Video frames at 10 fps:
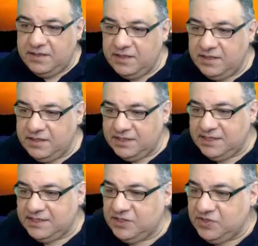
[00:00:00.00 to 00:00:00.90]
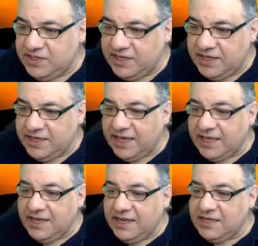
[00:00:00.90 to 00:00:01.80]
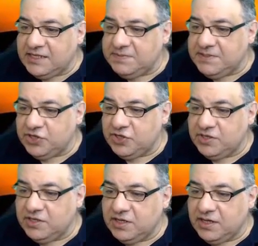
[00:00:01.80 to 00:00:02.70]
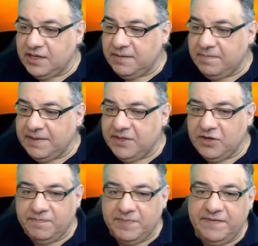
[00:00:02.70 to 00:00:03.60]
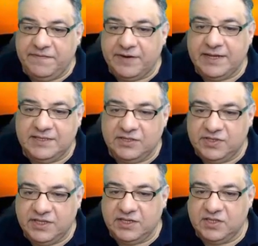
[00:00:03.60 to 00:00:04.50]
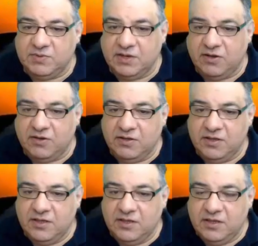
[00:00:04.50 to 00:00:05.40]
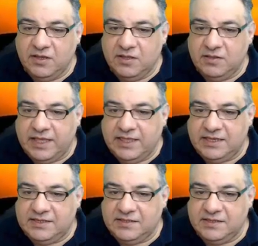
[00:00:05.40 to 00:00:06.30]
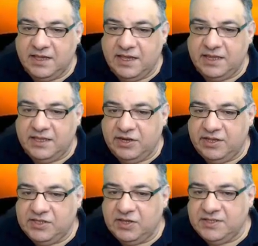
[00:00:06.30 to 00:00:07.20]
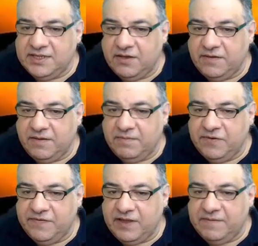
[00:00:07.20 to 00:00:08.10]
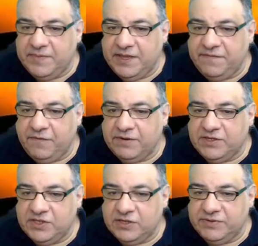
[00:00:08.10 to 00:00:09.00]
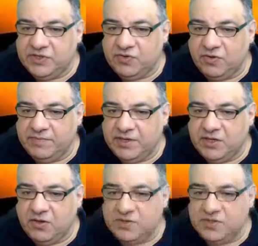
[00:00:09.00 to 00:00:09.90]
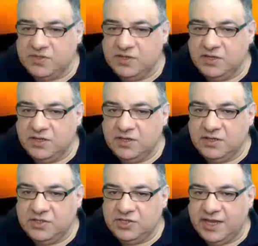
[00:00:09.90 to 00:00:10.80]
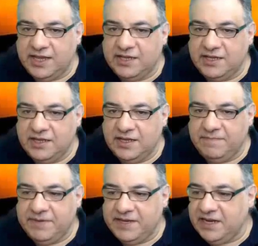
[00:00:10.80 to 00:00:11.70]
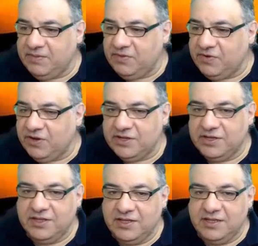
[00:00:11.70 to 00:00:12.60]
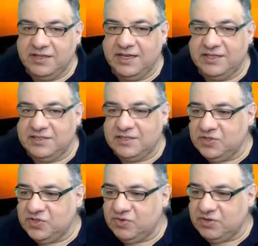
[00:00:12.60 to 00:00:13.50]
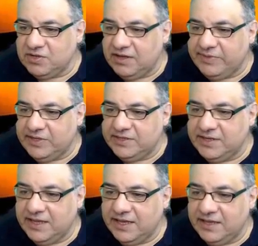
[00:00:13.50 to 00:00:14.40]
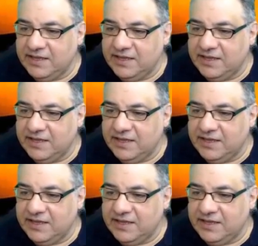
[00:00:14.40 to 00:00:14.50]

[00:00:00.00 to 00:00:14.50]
This is interesting. Again, in this position, uh, maybe you know b three is interesting as well, like this. Uh, you know, it turns out move like b four is super strong because check and picking up the rook. Yeah, there's a loose rook liability here,